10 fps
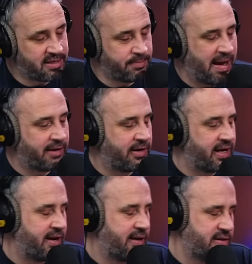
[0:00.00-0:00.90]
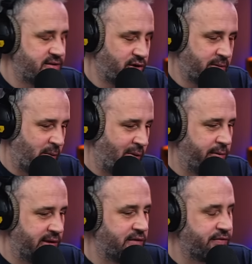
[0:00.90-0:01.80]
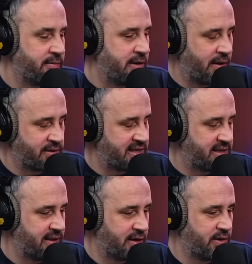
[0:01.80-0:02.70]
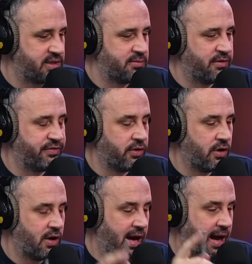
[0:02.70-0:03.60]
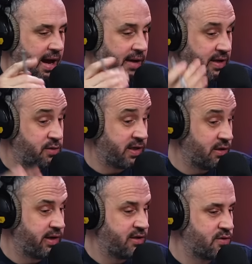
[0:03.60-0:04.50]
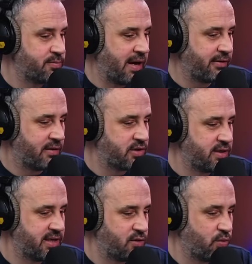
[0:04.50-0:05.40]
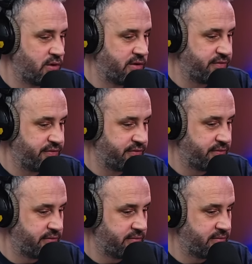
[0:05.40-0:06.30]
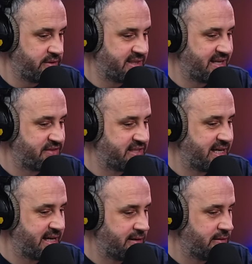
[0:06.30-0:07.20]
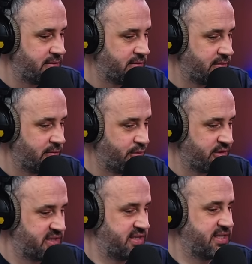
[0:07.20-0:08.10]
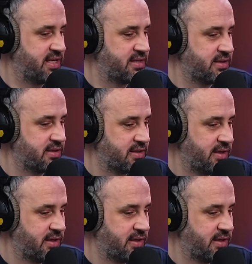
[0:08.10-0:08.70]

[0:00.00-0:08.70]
into the background again, talking about why we love him, and I was asking that question before, and it's when you look into his background. So he's one of 17 brothers and sisters.